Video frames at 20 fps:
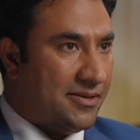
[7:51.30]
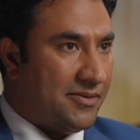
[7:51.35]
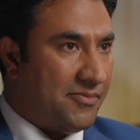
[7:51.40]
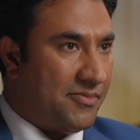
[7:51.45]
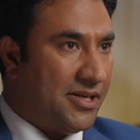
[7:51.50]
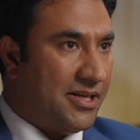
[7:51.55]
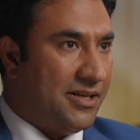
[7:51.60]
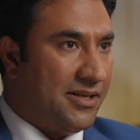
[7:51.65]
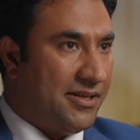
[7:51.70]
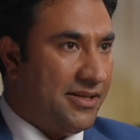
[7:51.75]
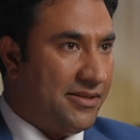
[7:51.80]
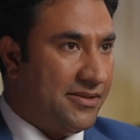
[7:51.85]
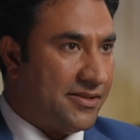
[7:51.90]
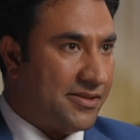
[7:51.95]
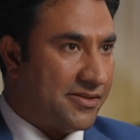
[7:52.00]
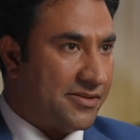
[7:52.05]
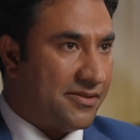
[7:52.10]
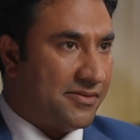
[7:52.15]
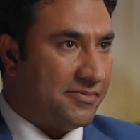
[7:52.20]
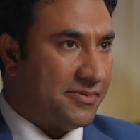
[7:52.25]
When
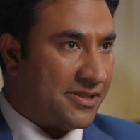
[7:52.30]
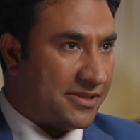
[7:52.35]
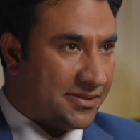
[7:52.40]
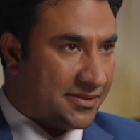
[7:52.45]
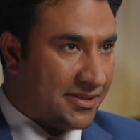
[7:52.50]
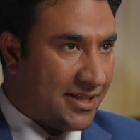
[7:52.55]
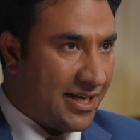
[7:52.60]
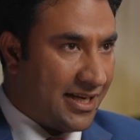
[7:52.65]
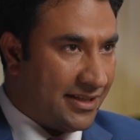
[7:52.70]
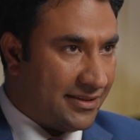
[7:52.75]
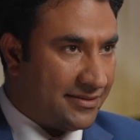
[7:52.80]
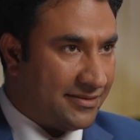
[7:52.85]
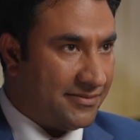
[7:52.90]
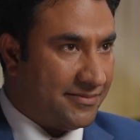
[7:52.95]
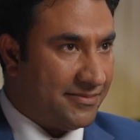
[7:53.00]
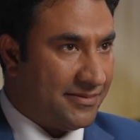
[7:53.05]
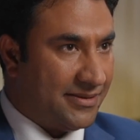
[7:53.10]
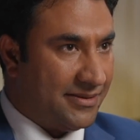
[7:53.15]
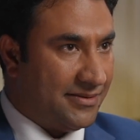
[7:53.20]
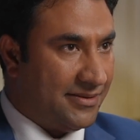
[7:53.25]
leaders of the state,
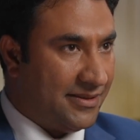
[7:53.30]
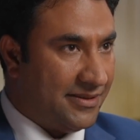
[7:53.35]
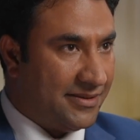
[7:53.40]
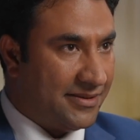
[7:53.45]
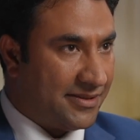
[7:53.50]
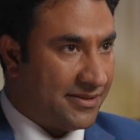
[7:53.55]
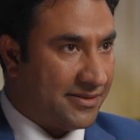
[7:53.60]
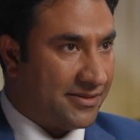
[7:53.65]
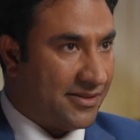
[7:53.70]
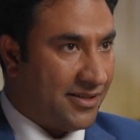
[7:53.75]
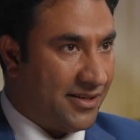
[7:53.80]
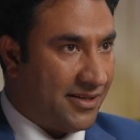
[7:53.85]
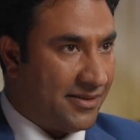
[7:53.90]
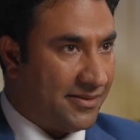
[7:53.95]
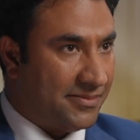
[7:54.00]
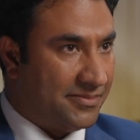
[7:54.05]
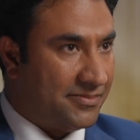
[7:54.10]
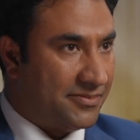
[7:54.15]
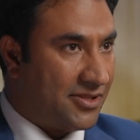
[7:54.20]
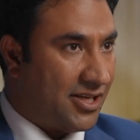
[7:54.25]
when leaders are
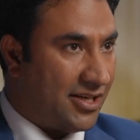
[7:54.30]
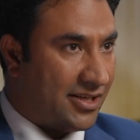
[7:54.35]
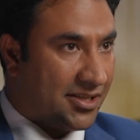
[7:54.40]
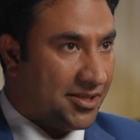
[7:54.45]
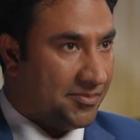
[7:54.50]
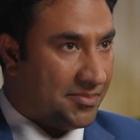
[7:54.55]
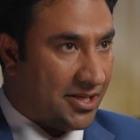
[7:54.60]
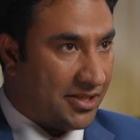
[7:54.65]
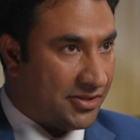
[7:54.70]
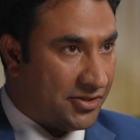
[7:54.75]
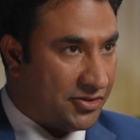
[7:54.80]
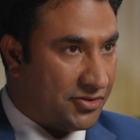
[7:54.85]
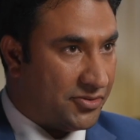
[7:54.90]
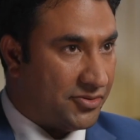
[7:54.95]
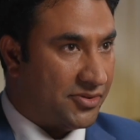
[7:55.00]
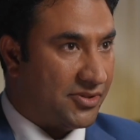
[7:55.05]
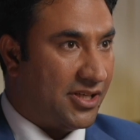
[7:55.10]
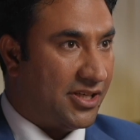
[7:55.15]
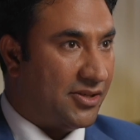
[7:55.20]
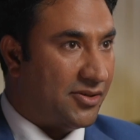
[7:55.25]
talking about
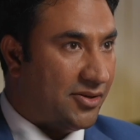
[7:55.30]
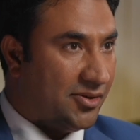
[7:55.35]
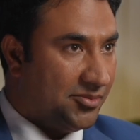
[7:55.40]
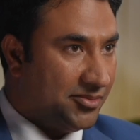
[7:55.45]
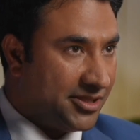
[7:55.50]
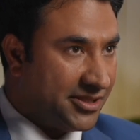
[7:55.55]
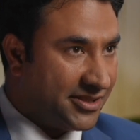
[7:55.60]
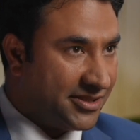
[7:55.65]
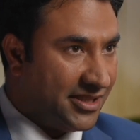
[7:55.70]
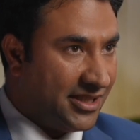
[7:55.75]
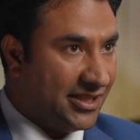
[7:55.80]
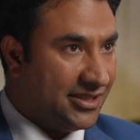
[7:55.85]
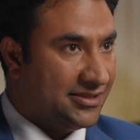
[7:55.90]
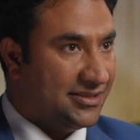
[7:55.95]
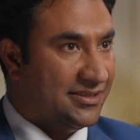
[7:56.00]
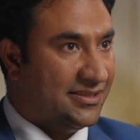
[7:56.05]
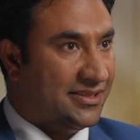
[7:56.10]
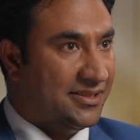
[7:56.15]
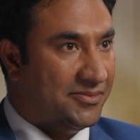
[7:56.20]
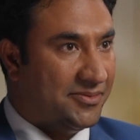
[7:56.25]
issues like homelessness,
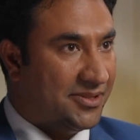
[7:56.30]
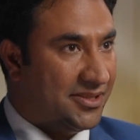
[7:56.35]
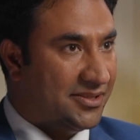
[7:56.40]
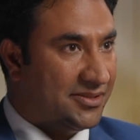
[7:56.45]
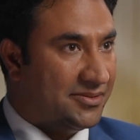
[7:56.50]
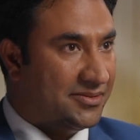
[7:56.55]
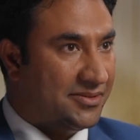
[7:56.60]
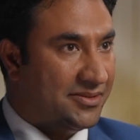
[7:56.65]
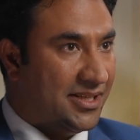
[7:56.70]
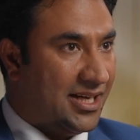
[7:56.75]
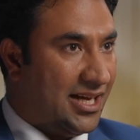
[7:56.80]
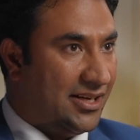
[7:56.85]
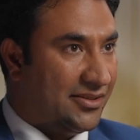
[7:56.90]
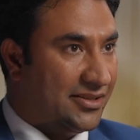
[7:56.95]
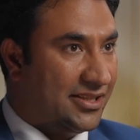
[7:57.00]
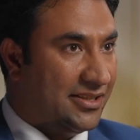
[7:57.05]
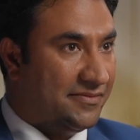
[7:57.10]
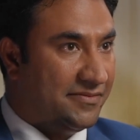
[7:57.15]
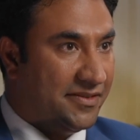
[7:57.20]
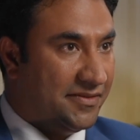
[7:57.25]
and they want to
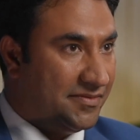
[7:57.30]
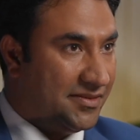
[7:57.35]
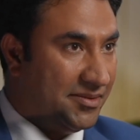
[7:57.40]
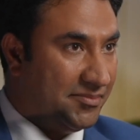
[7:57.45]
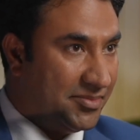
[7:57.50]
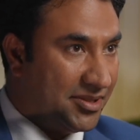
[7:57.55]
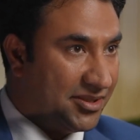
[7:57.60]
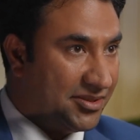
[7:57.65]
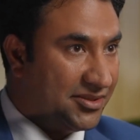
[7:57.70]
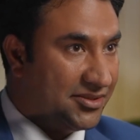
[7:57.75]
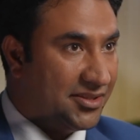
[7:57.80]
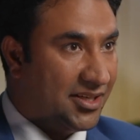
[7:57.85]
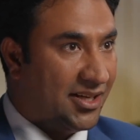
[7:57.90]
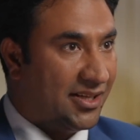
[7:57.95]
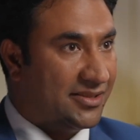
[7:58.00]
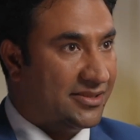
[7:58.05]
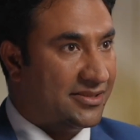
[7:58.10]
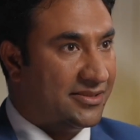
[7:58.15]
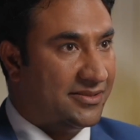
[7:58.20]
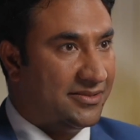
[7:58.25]
allocate $15 billion
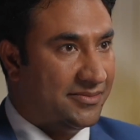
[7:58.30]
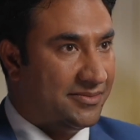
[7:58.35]
or